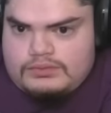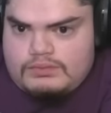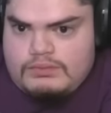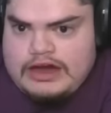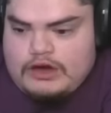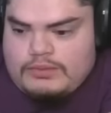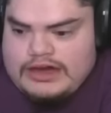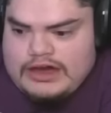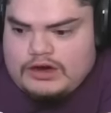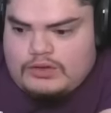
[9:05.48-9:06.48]
Mau
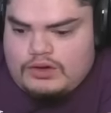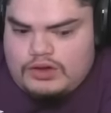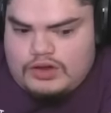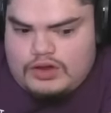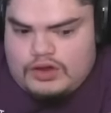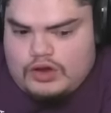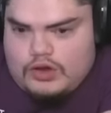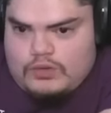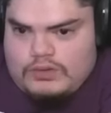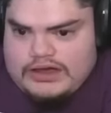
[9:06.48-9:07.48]
Mau.
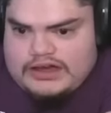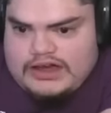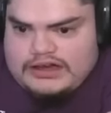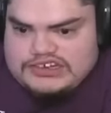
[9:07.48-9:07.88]
Oh my gosh,